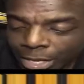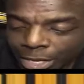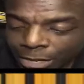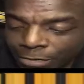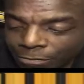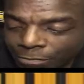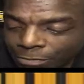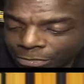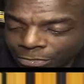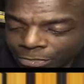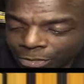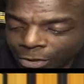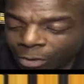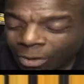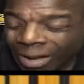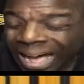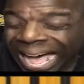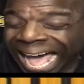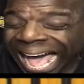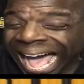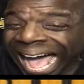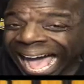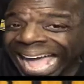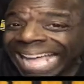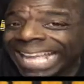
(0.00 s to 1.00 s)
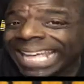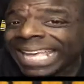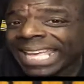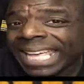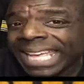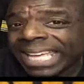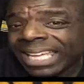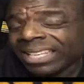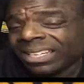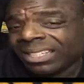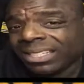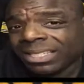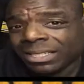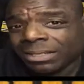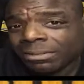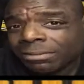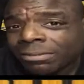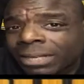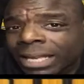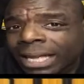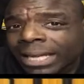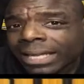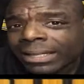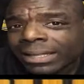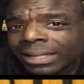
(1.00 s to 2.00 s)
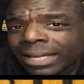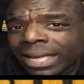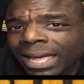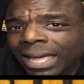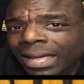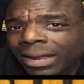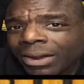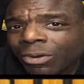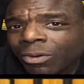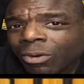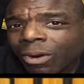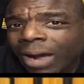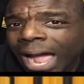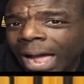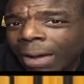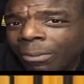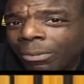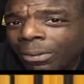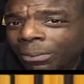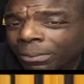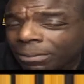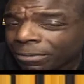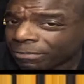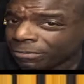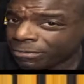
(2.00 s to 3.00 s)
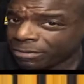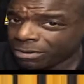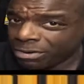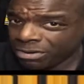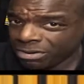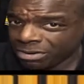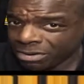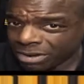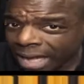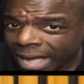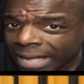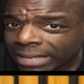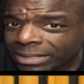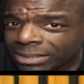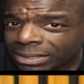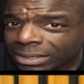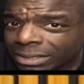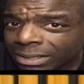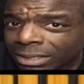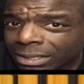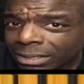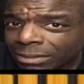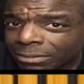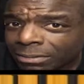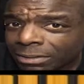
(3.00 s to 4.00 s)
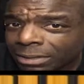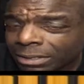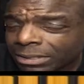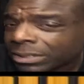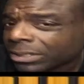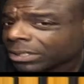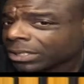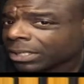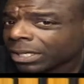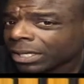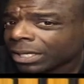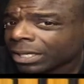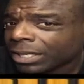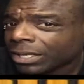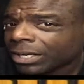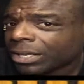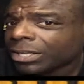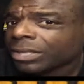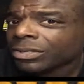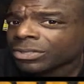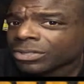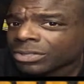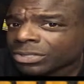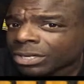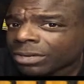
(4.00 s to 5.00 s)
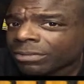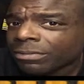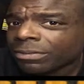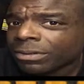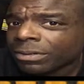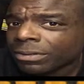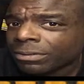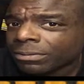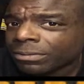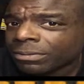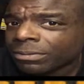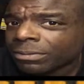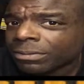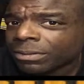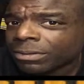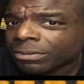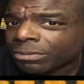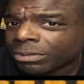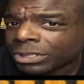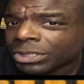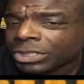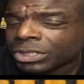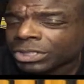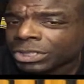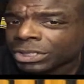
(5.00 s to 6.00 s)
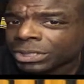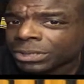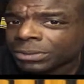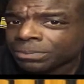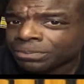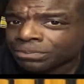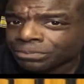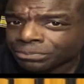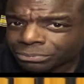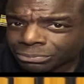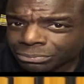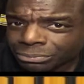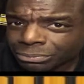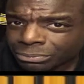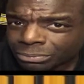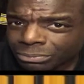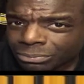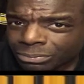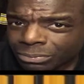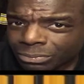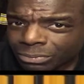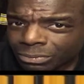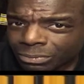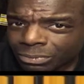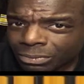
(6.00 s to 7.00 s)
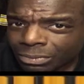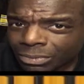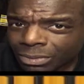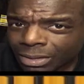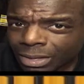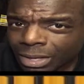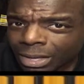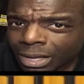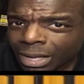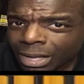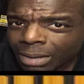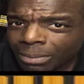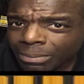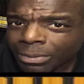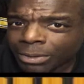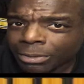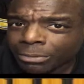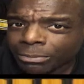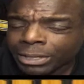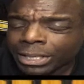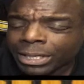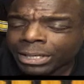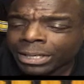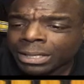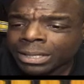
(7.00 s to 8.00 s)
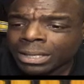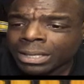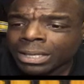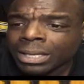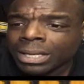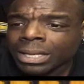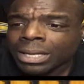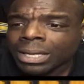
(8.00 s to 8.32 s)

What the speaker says: even though I can't live like that, or I would prefer not to live in the conservative Christian arena,